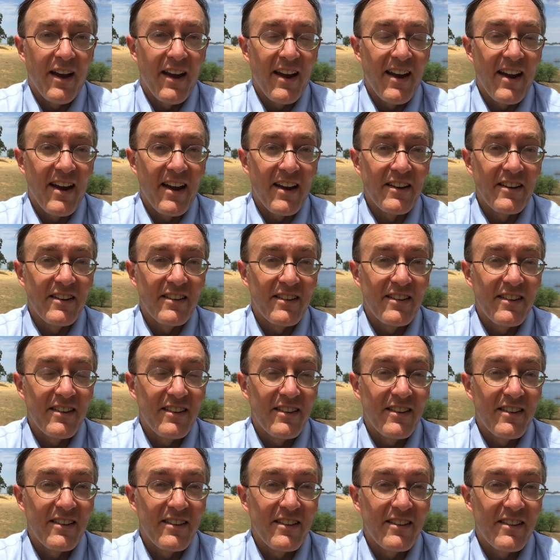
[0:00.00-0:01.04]
and
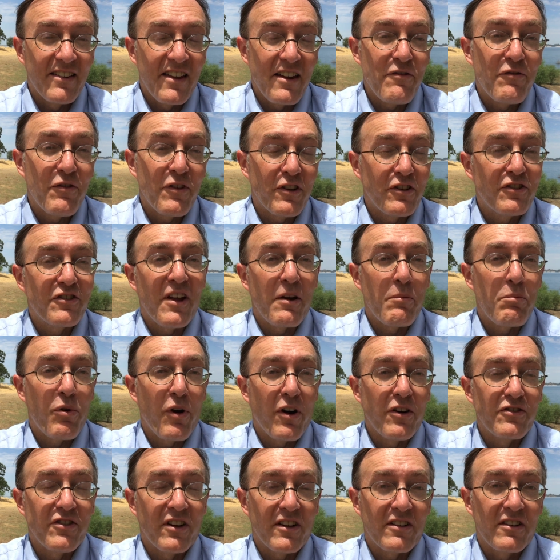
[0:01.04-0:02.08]
they finished that
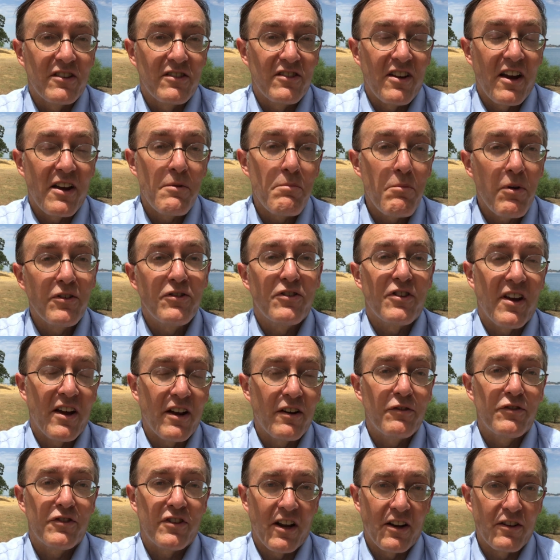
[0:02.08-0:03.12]
project 10 months
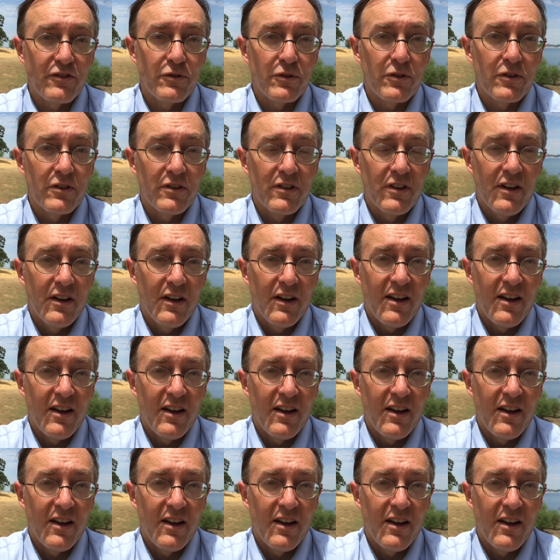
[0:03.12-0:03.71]
ahead of schedule